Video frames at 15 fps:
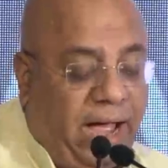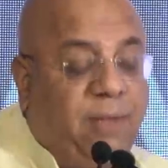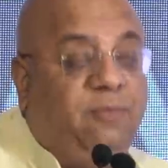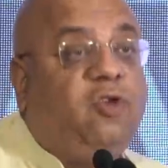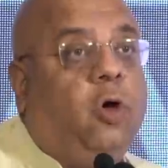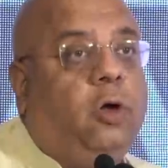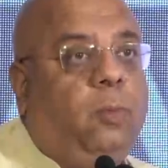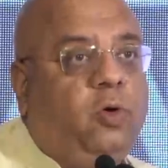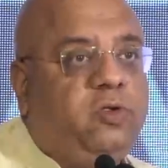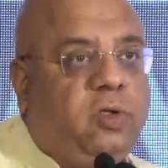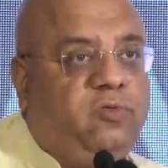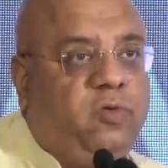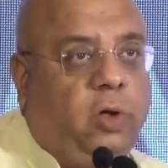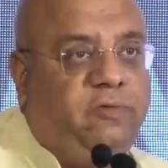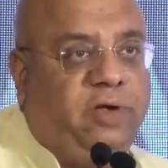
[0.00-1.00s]
I'm sure most
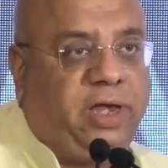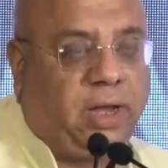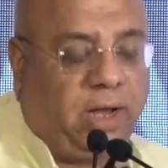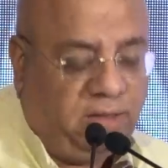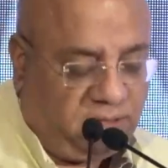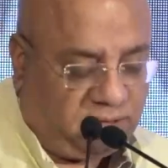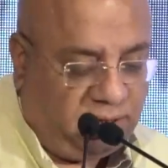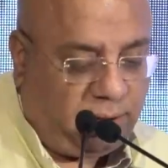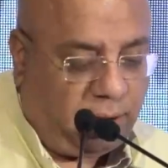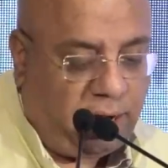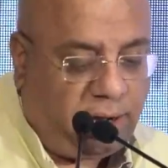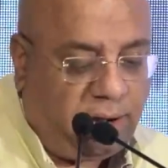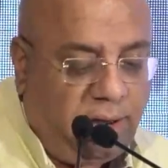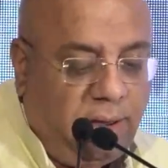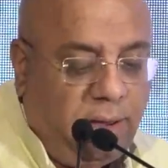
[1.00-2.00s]
of you are very considerate.
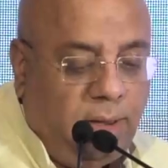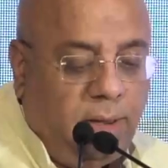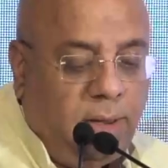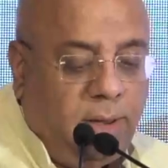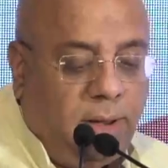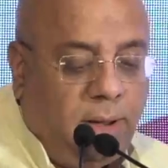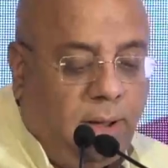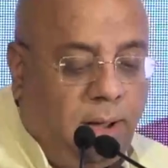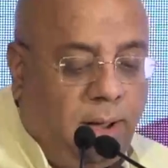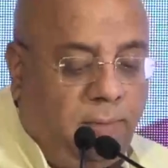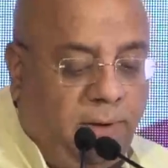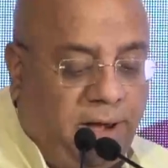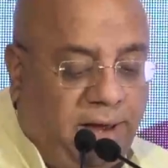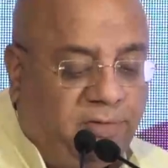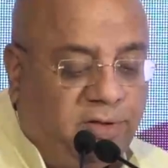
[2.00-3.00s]
Uh,
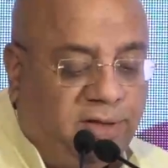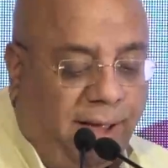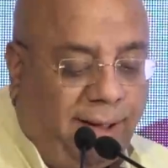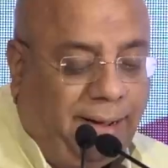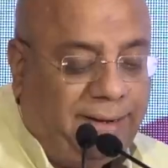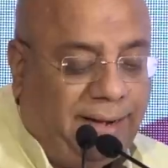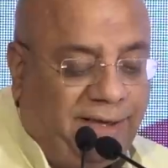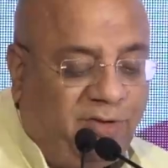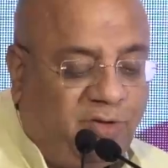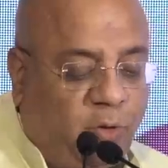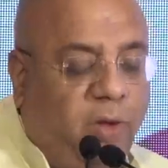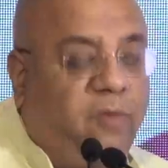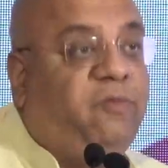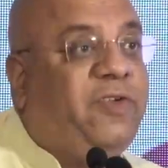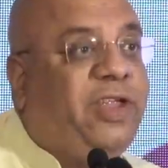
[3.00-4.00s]
when I was younger, I used to
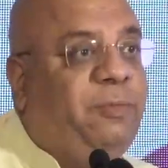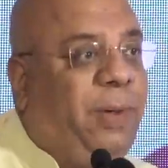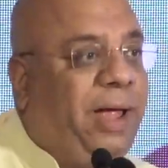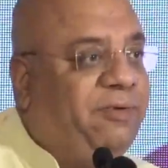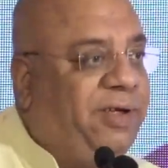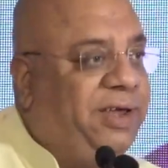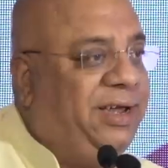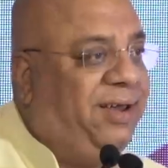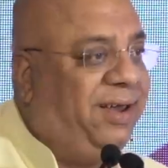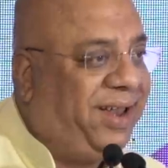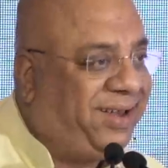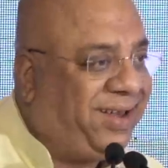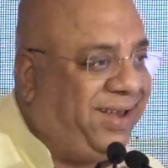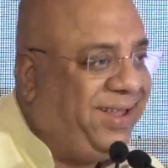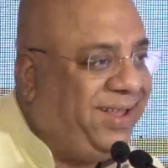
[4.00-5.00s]
give feedback very
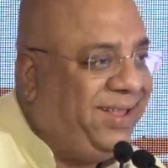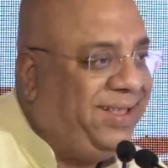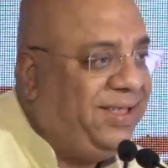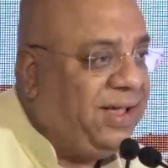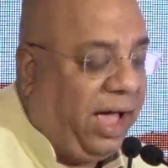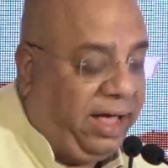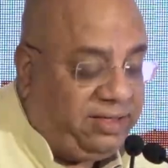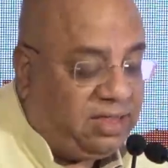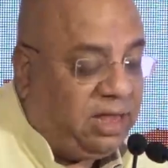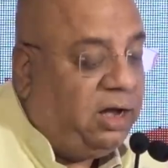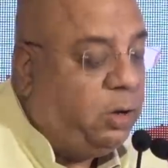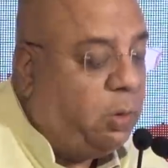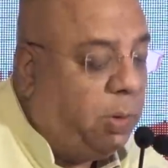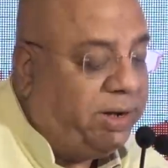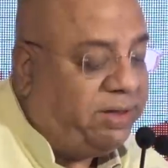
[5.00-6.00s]
directly. I still
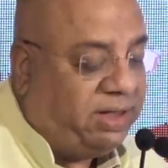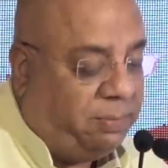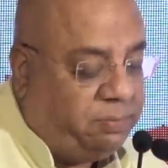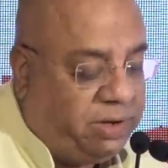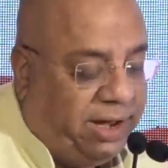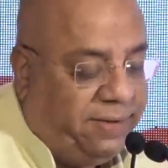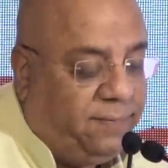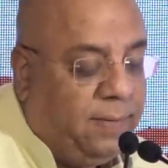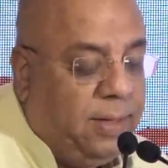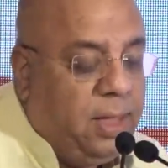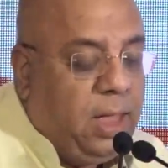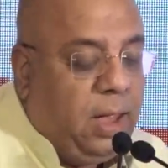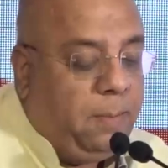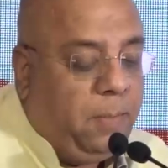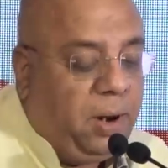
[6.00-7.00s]
do it sometimes,
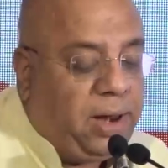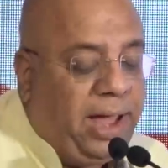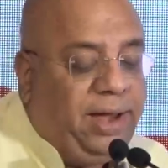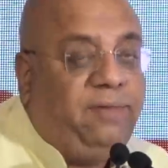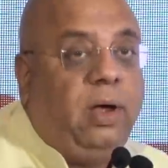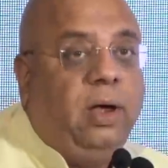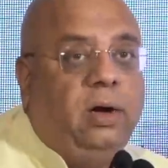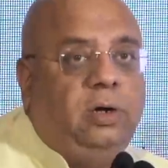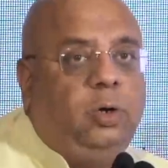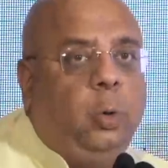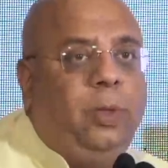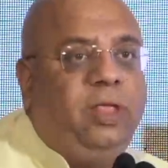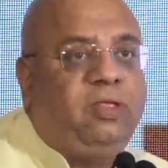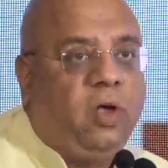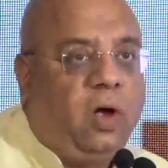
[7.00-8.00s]
but I've learned to
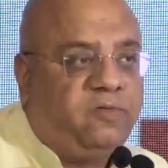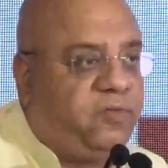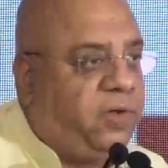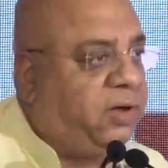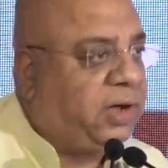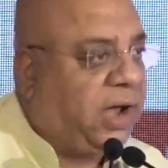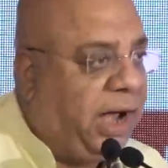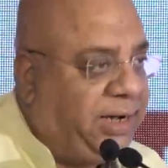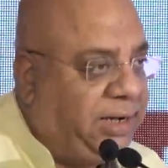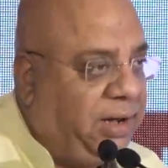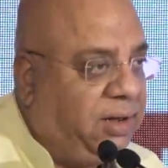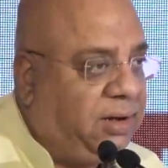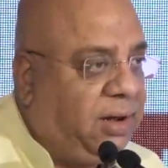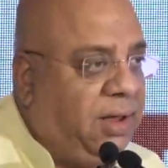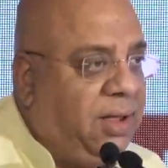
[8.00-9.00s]
be softer,
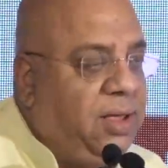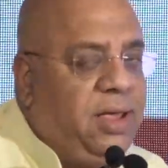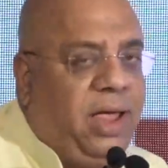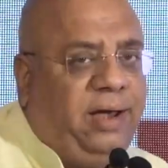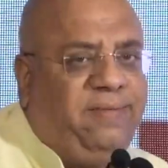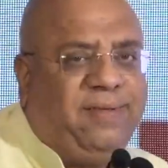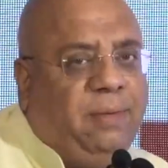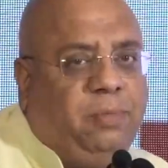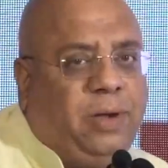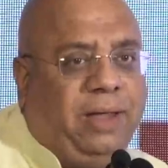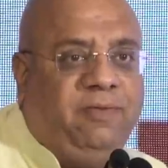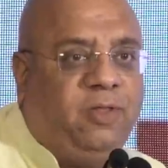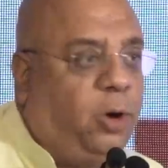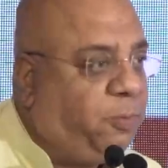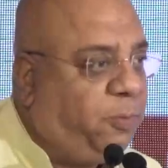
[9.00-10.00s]
kinder, and
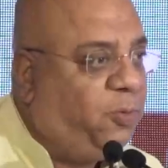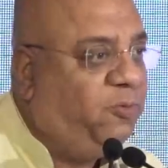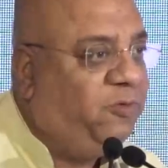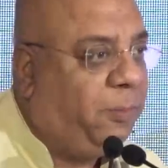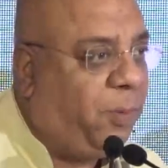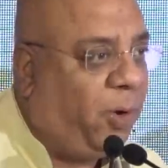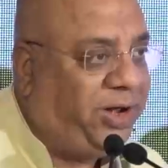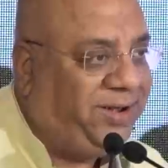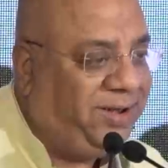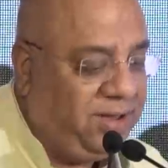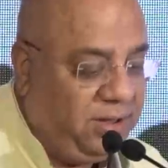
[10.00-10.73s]
sometimes not prove a point.